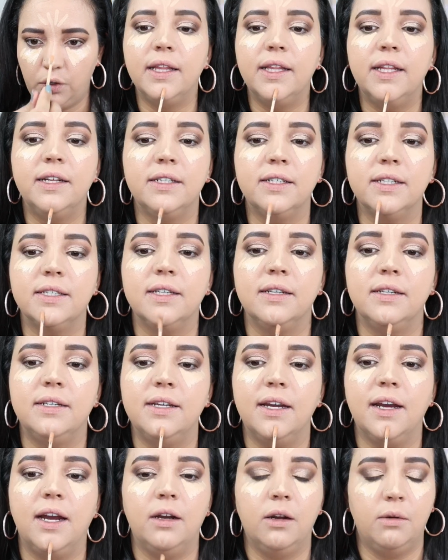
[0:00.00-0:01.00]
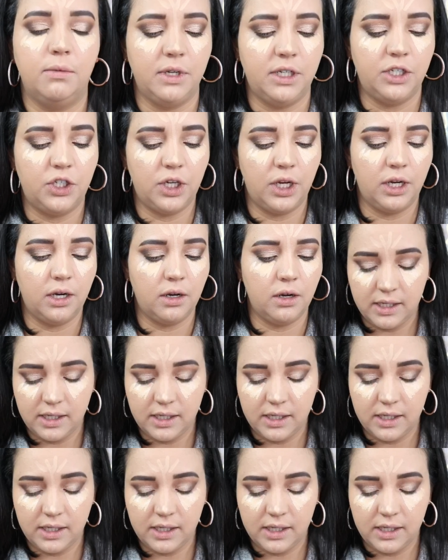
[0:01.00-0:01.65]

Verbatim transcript: and then just a tad on my chin.